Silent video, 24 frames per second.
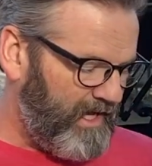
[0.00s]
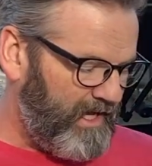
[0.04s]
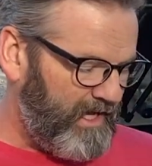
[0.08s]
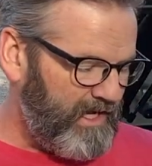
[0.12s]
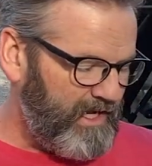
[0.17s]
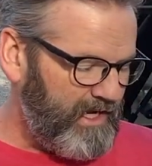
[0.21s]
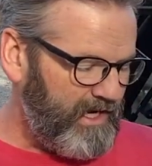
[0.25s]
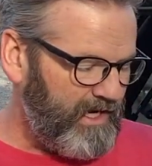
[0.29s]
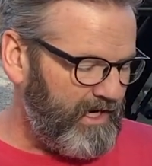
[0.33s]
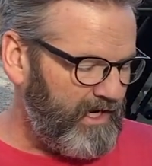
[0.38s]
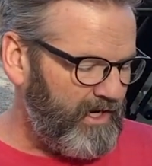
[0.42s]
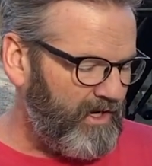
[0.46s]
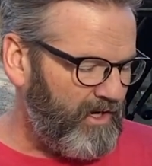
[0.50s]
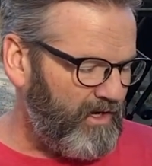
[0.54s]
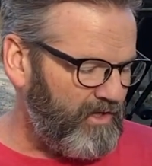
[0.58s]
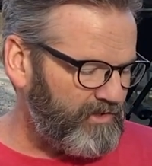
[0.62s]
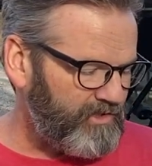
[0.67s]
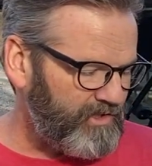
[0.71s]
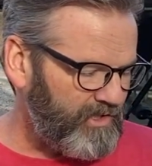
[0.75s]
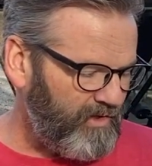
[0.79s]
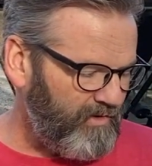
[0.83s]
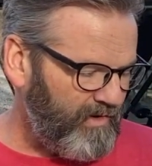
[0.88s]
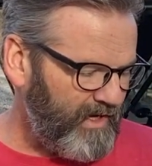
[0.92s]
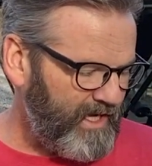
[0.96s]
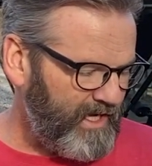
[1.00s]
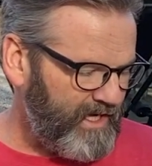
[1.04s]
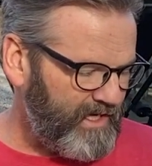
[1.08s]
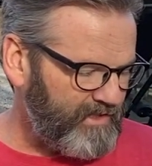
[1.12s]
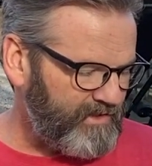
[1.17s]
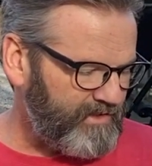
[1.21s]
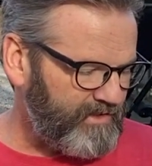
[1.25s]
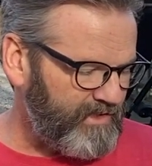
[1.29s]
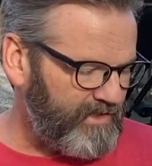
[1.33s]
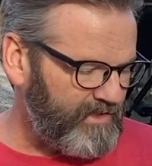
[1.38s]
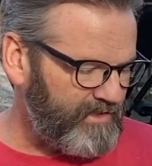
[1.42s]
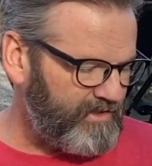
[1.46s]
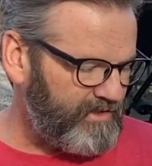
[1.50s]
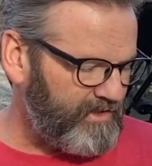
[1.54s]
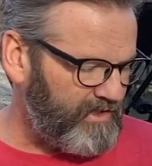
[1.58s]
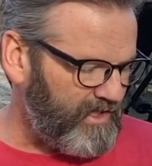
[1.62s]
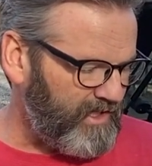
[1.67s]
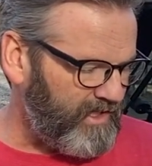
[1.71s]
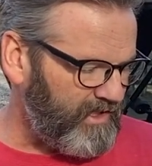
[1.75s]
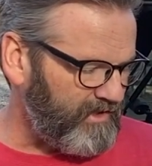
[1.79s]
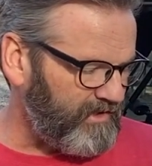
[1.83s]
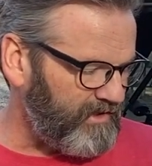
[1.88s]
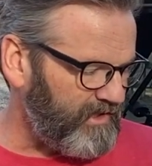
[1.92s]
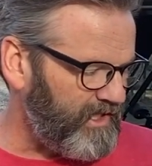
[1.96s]
And it also has this
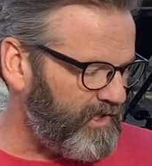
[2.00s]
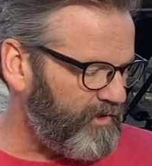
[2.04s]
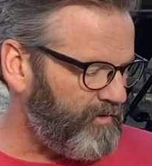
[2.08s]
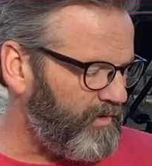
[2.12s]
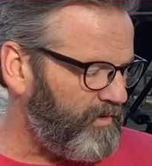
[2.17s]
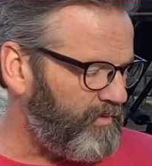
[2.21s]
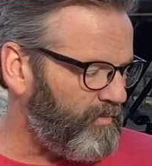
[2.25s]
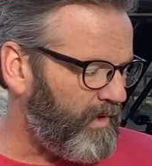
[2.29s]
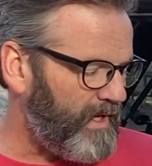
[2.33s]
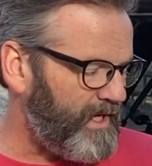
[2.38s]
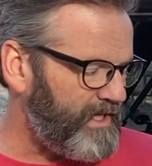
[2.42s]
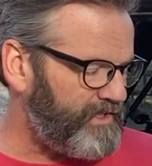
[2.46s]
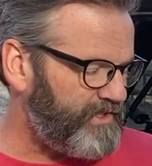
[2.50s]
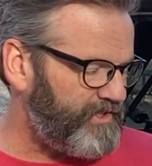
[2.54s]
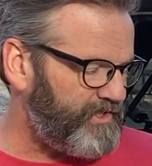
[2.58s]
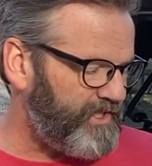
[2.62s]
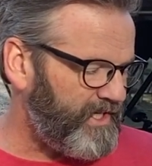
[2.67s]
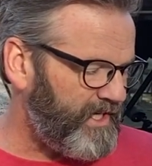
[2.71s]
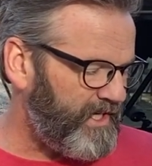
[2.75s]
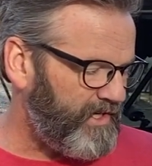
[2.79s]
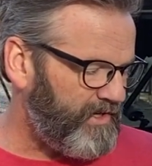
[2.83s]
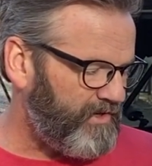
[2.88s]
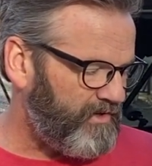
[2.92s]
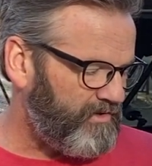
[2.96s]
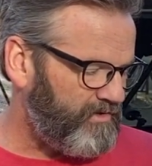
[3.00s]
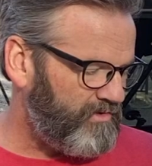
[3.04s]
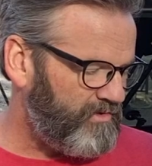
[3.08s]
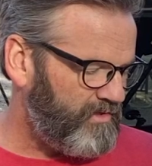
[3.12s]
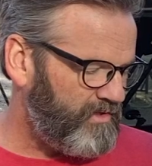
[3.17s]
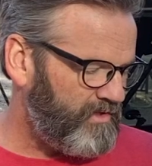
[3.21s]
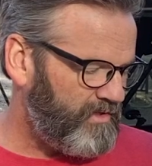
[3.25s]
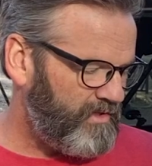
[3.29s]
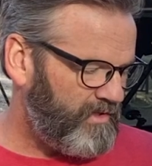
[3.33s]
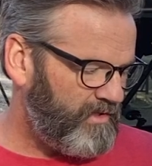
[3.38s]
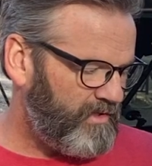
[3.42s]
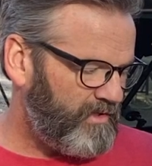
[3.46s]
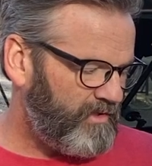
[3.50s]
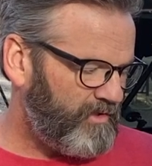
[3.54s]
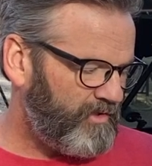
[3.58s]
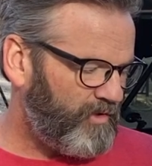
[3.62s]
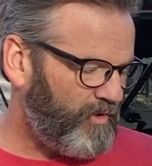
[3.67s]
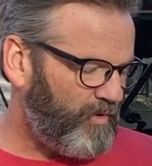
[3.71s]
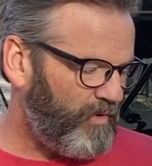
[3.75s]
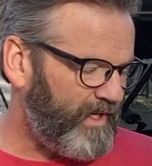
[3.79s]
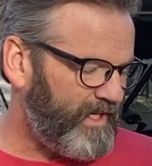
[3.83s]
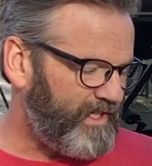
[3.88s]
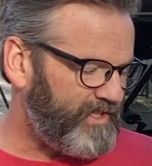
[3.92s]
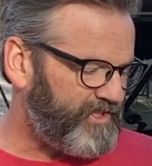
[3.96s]
liquid waste gel,
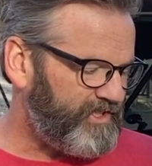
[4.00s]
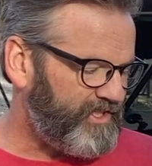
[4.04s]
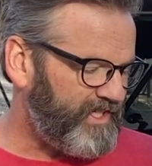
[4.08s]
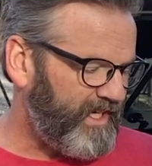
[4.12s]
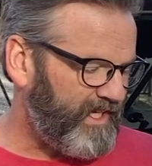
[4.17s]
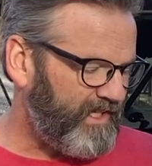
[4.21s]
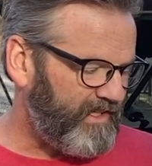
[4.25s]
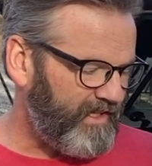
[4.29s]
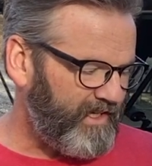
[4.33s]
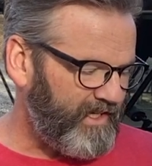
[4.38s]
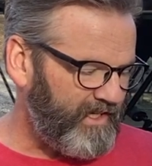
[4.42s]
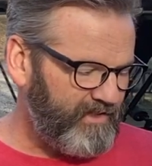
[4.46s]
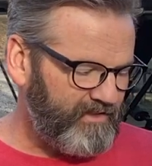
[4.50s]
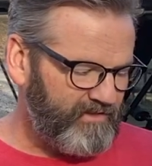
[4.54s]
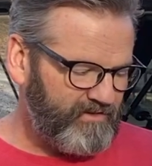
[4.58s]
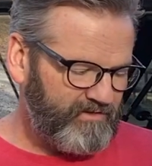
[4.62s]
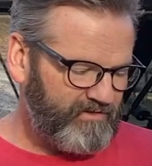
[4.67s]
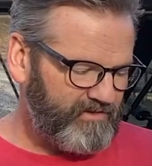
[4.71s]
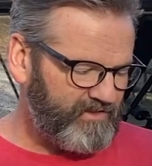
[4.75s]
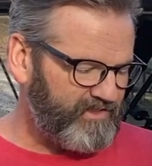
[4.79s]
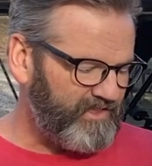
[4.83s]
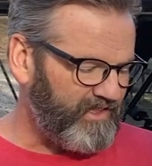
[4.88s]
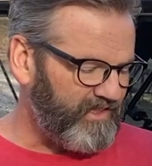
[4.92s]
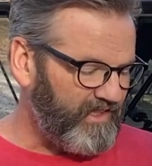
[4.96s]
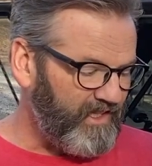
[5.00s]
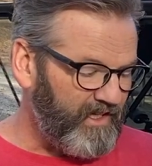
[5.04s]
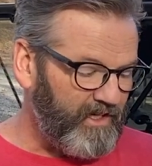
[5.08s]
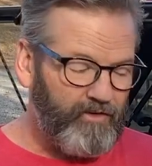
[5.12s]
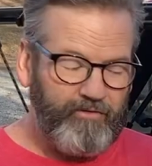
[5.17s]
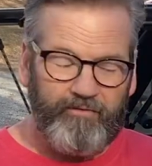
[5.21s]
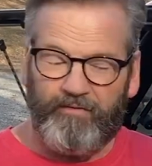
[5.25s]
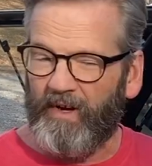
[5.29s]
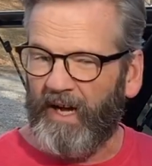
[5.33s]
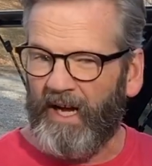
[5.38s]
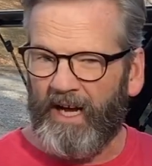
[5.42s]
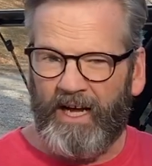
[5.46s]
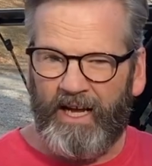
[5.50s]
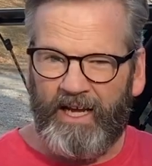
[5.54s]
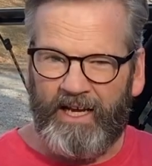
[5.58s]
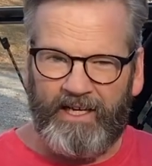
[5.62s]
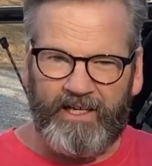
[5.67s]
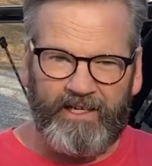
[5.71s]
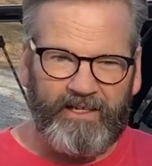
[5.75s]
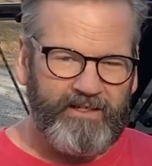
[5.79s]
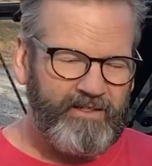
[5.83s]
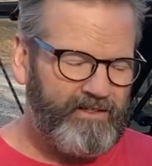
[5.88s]
quick gelling, solidifying